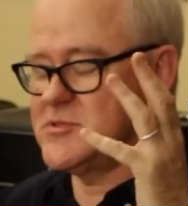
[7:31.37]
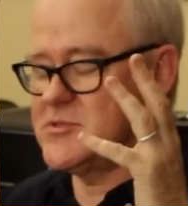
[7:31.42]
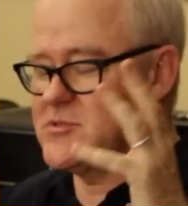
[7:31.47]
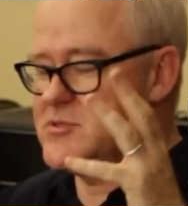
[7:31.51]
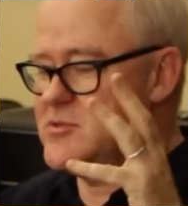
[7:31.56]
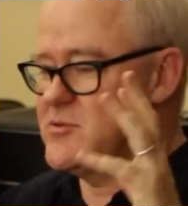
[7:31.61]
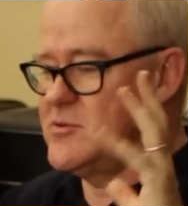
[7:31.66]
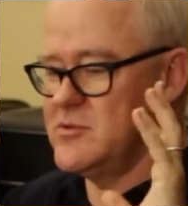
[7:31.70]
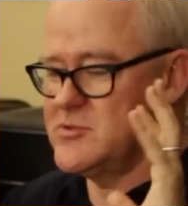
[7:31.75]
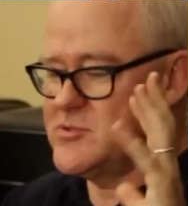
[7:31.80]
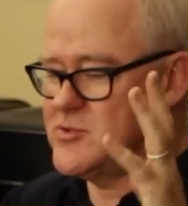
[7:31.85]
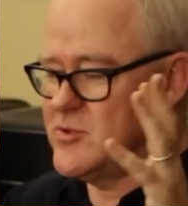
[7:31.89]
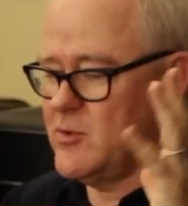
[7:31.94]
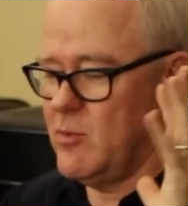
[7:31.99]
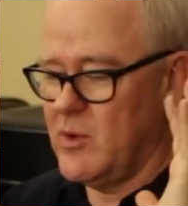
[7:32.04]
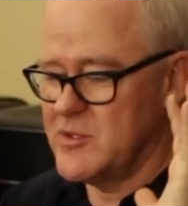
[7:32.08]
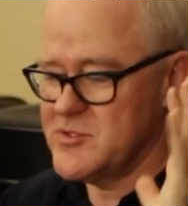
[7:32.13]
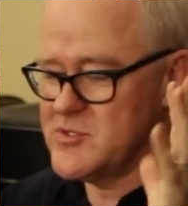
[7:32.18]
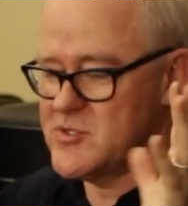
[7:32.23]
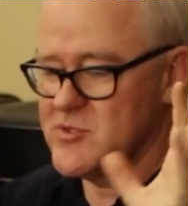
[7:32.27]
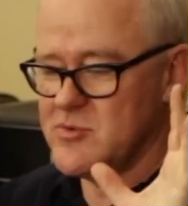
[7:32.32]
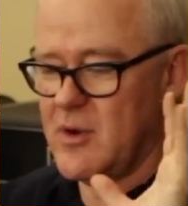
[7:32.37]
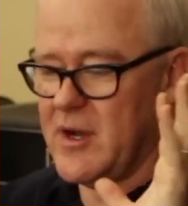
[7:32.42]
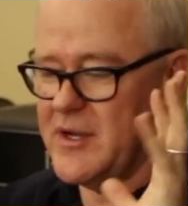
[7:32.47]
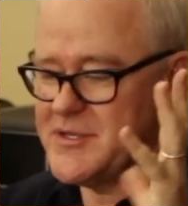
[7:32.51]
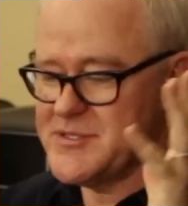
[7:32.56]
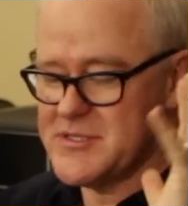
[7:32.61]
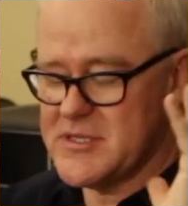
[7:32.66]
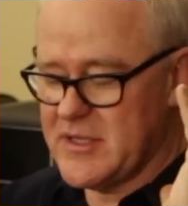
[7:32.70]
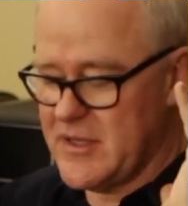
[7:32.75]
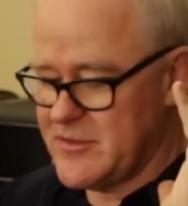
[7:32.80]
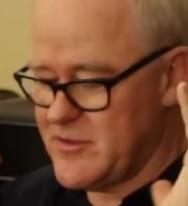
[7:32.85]
do it once or
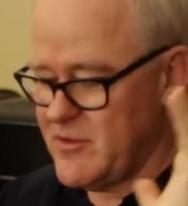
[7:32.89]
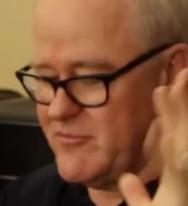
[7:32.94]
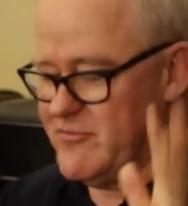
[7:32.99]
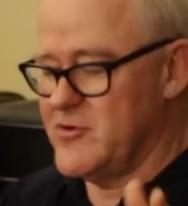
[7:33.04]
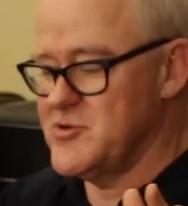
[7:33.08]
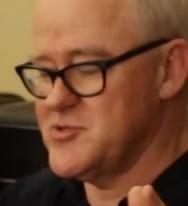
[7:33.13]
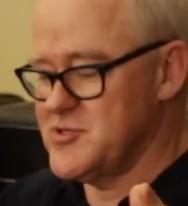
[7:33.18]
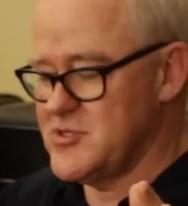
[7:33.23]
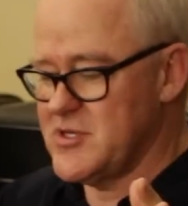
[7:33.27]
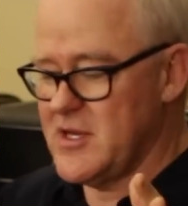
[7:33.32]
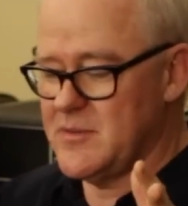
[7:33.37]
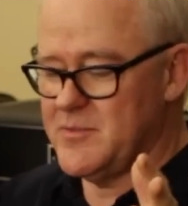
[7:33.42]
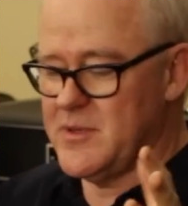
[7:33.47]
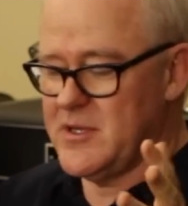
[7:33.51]
twice and get their first take,